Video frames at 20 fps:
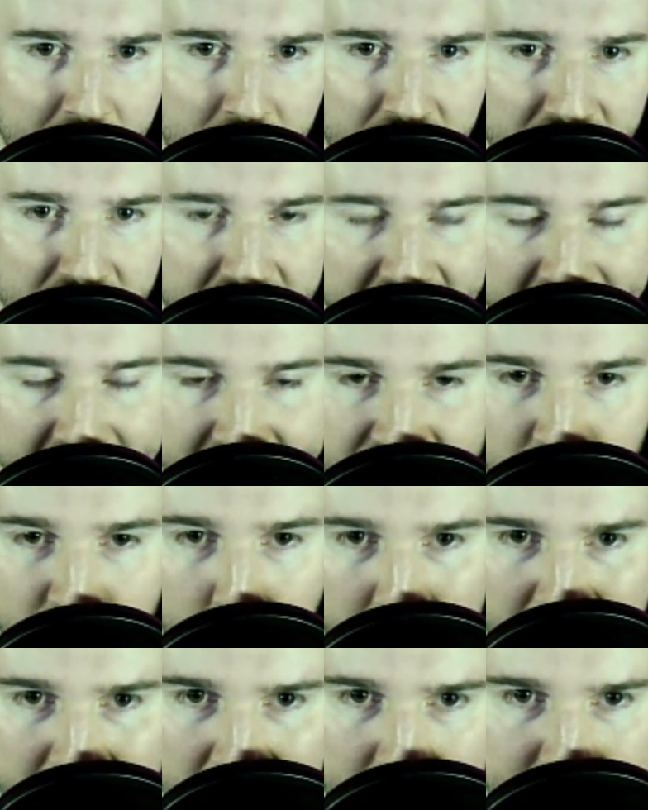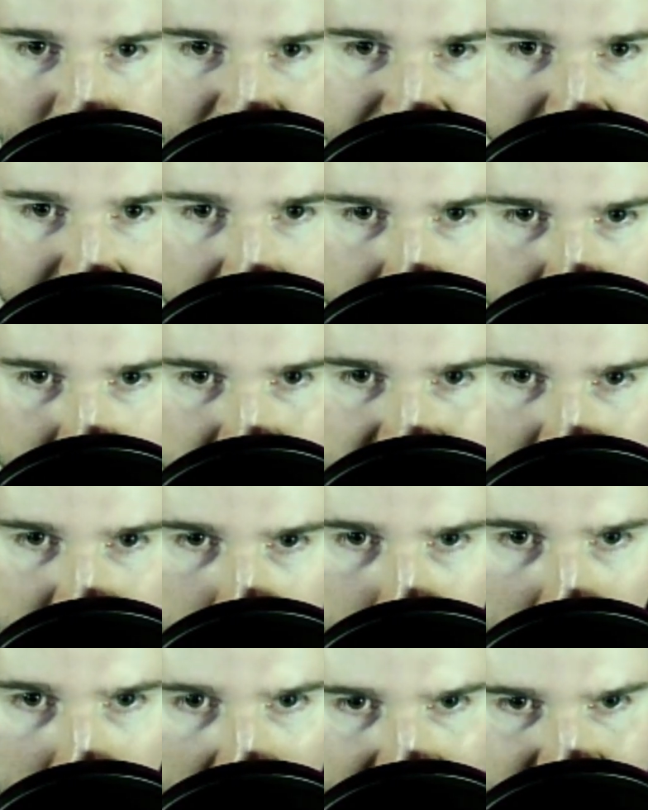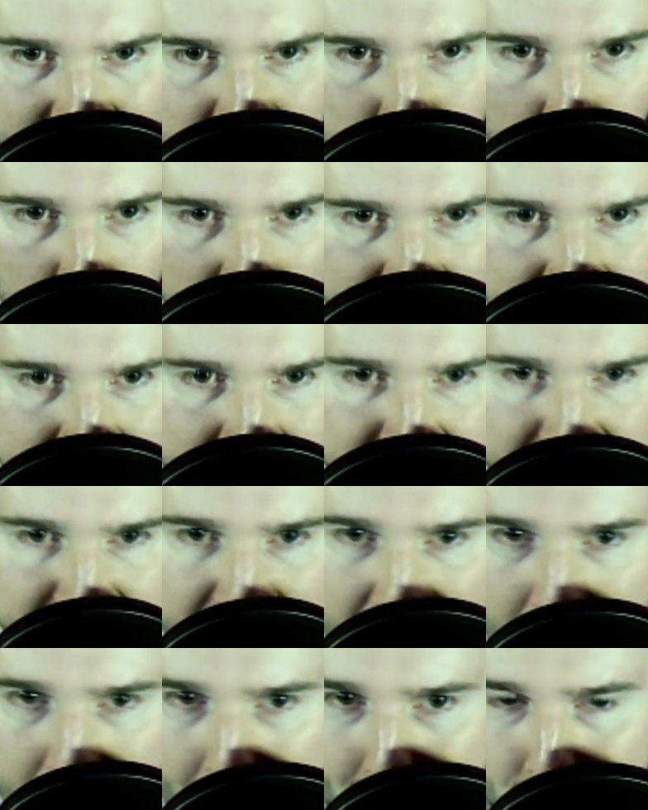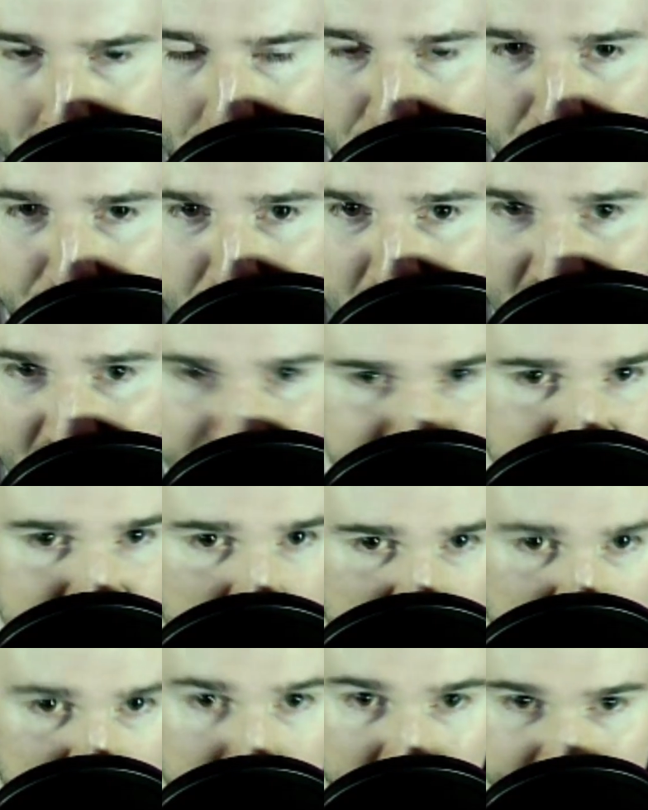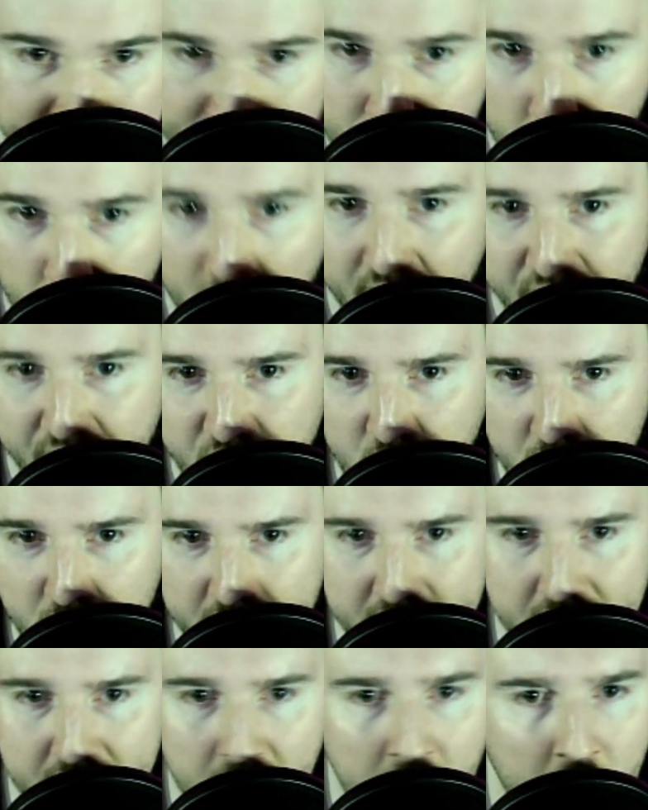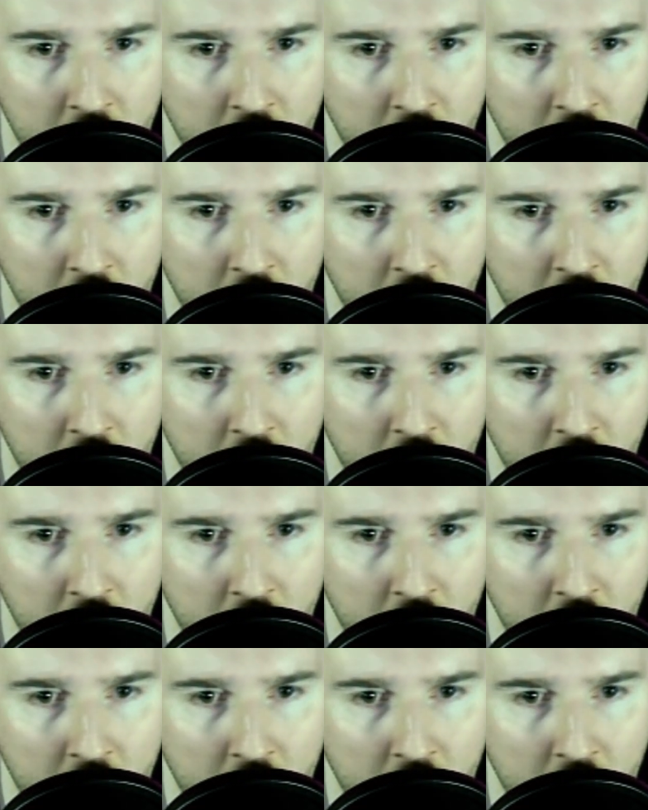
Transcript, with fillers: Vegas opening up as favorites at -150, Minnesota +130,